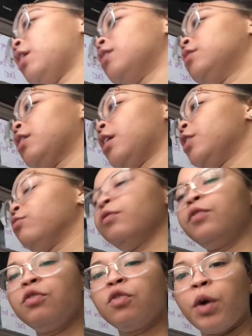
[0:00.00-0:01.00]
Science
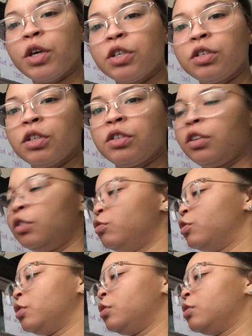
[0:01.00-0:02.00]
Review Questions and
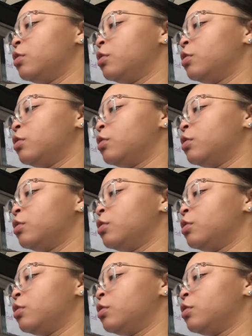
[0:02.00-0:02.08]
Solutions.